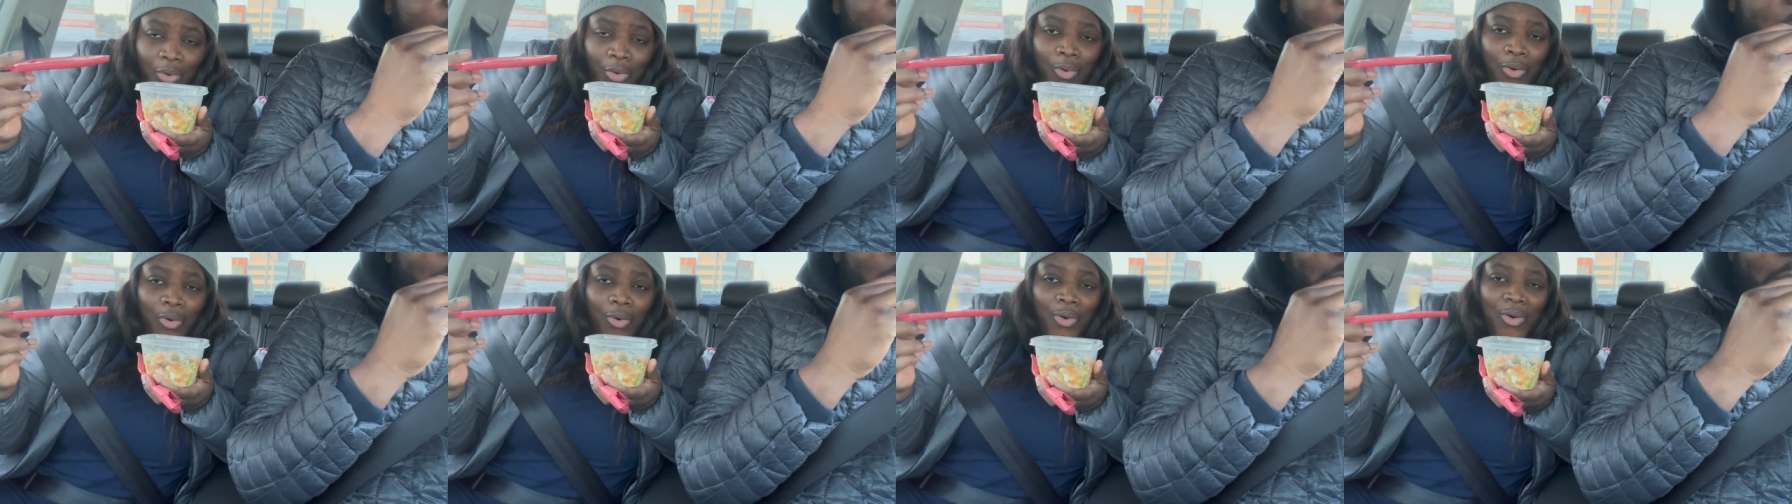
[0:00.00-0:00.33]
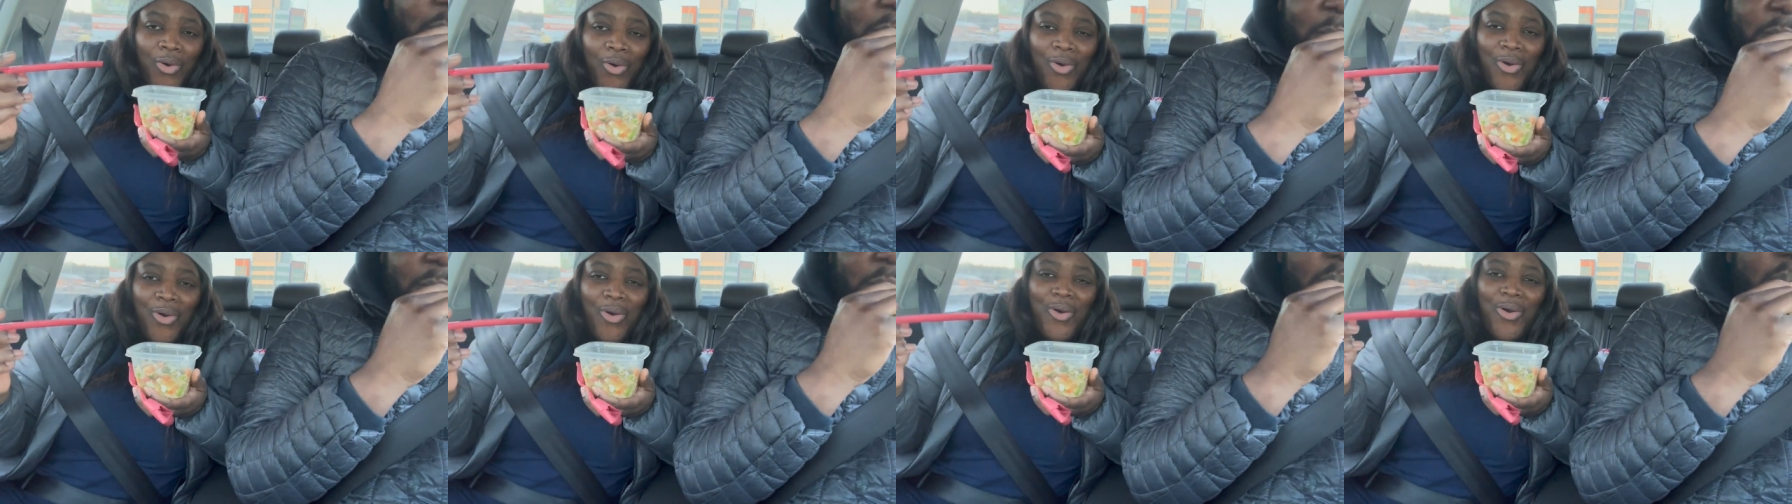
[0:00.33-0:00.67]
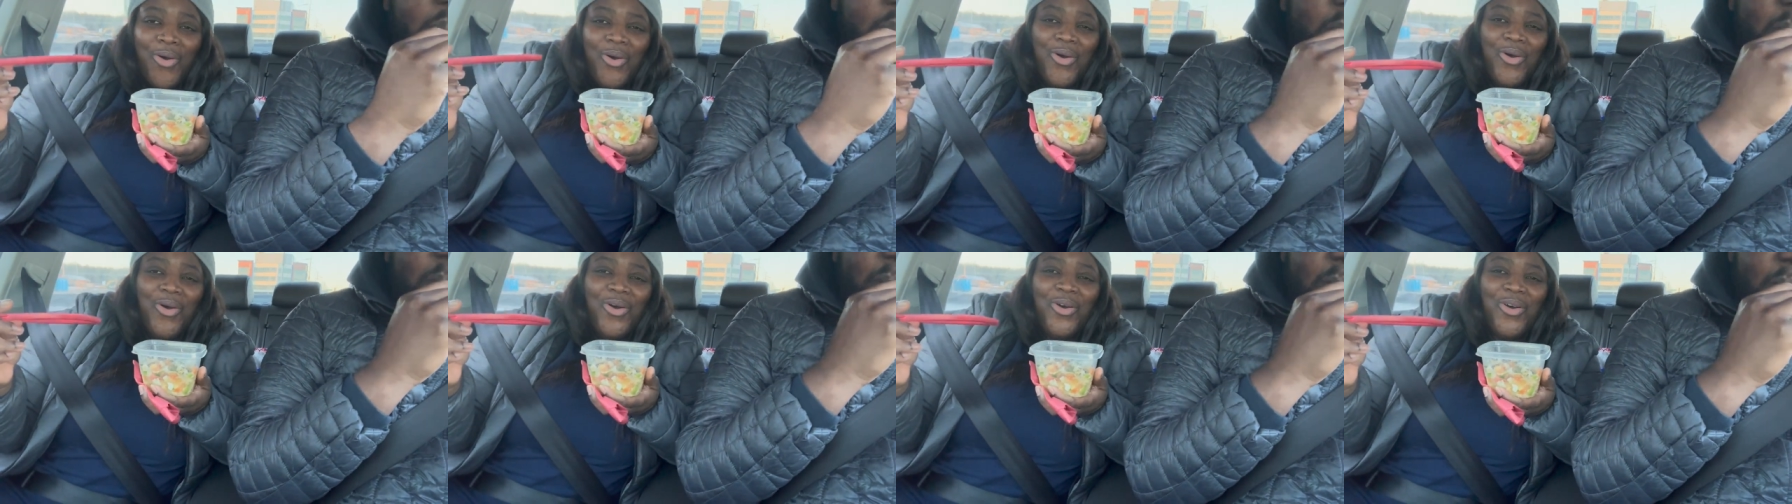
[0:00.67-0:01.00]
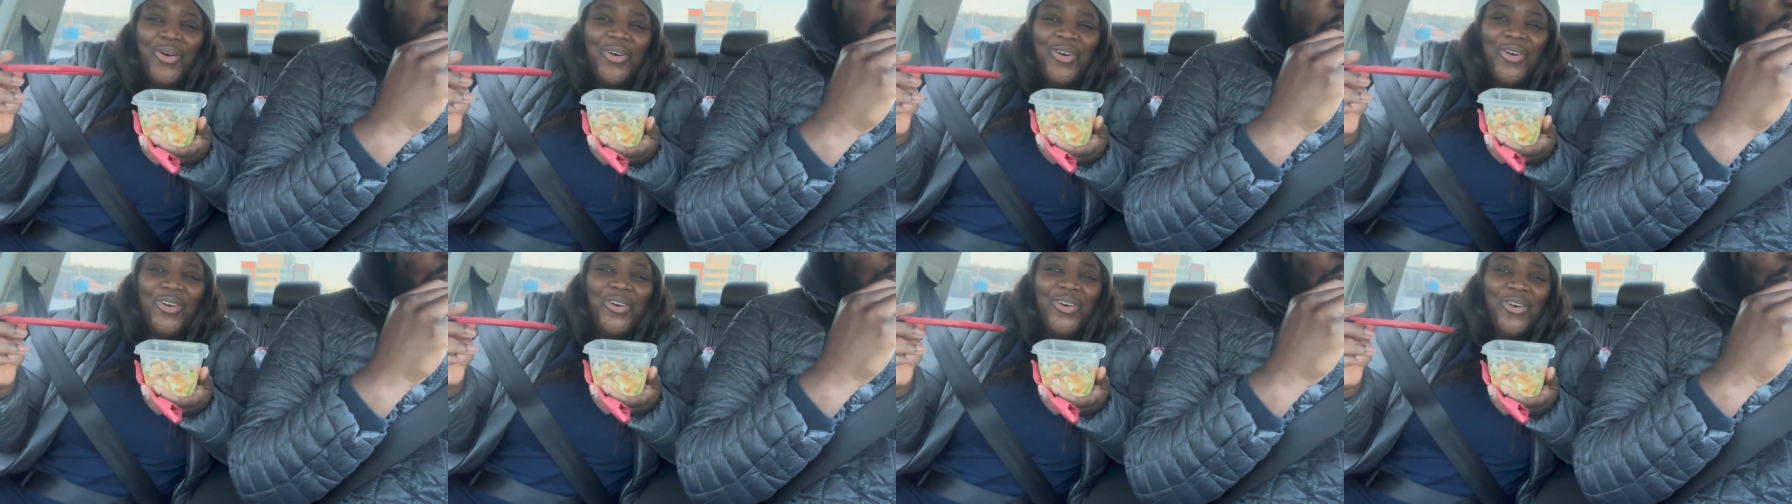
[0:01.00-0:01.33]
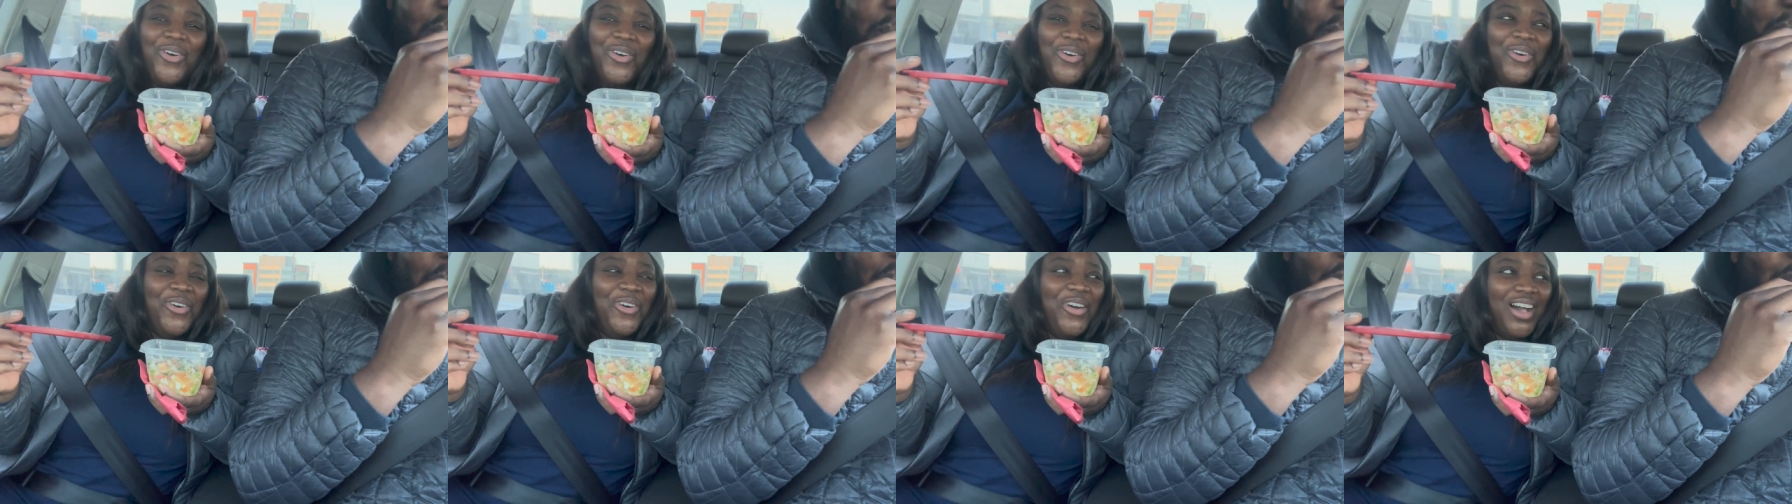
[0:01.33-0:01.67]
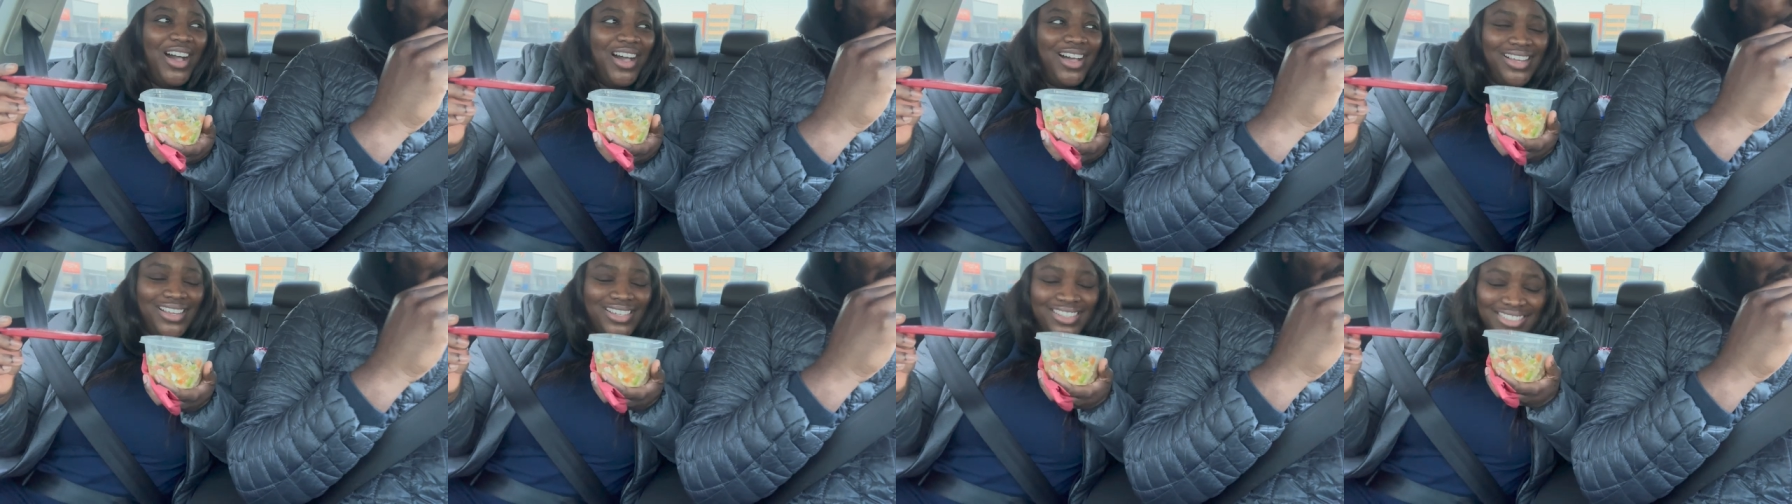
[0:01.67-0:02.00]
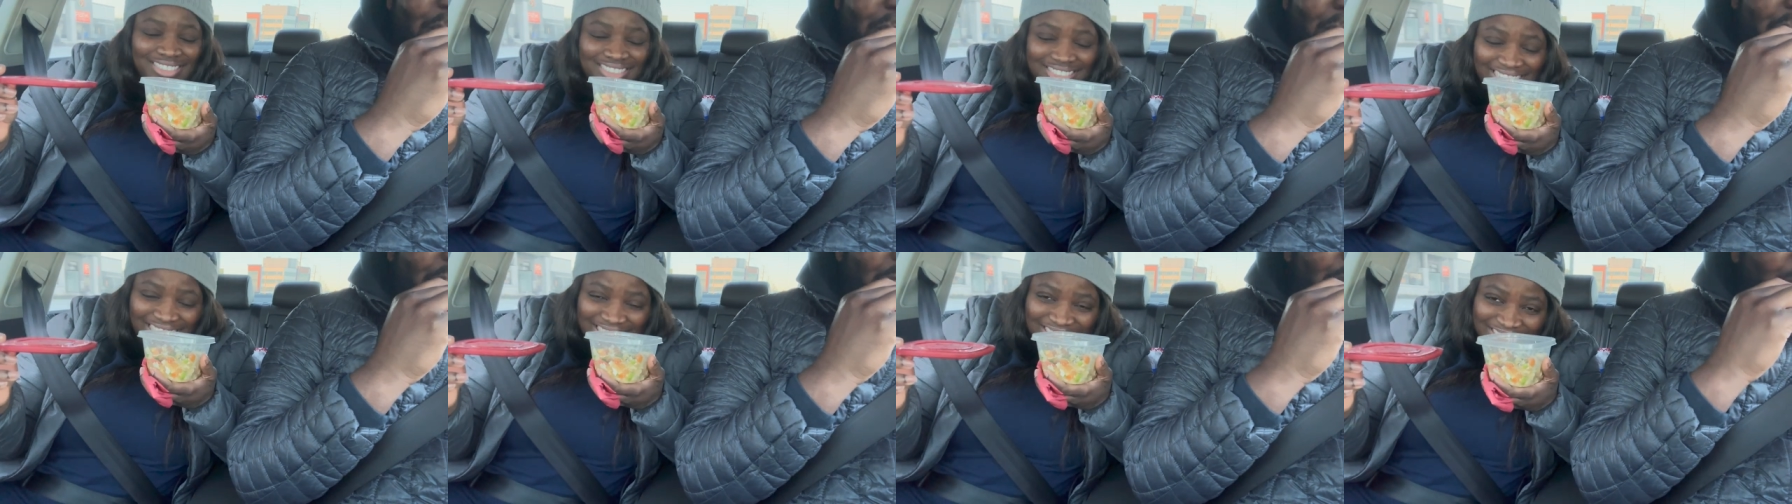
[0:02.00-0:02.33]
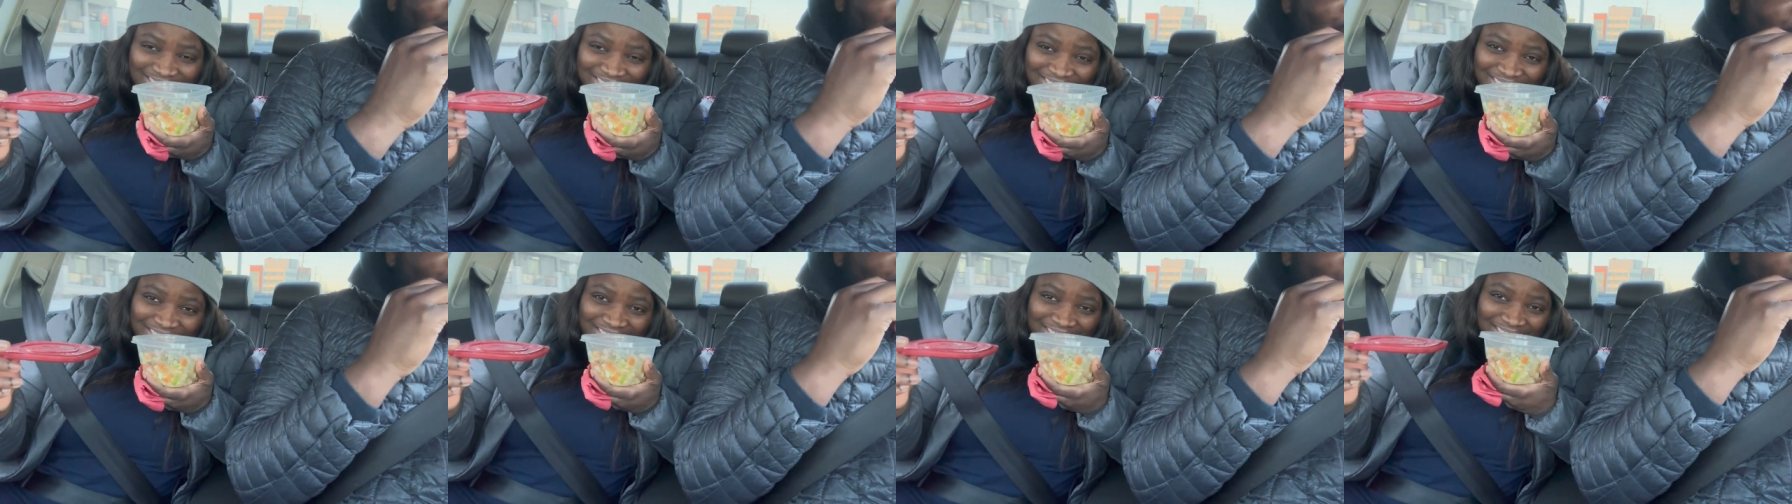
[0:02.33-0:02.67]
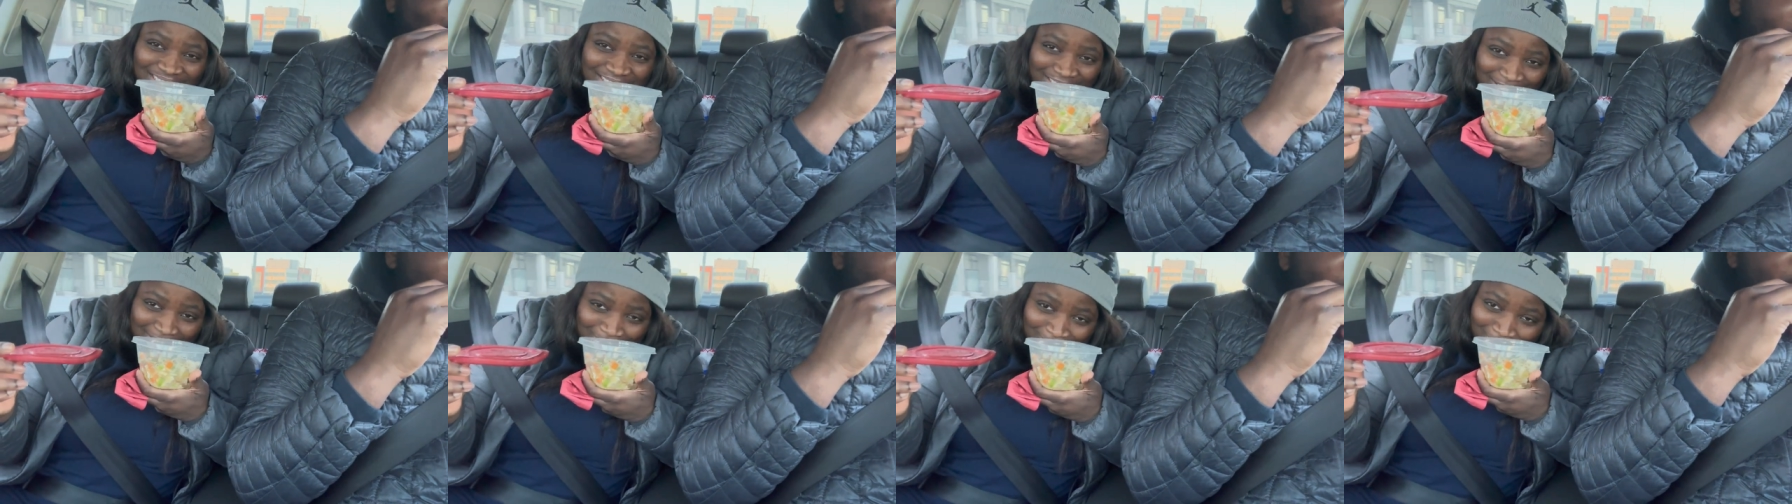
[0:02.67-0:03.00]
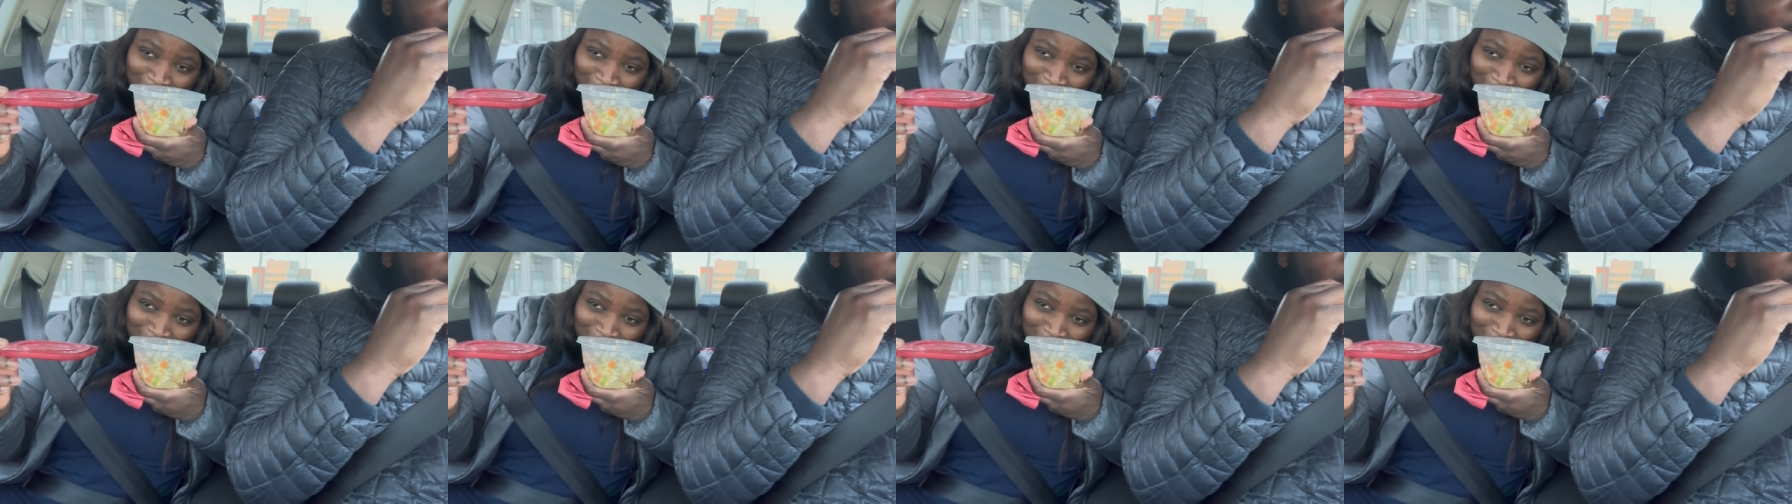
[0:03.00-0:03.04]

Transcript: Woo! Yes, sir.